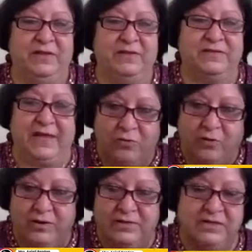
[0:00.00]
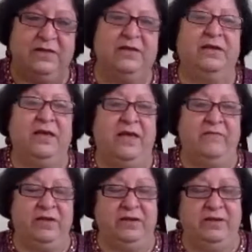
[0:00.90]
Psychology having
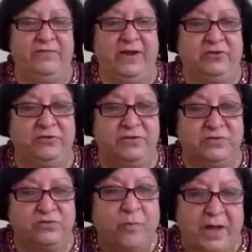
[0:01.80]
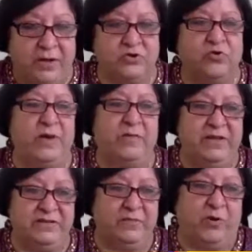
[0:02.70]
an effect on the soma. Soma
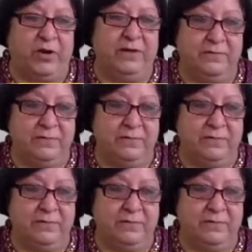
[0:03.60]
means the body.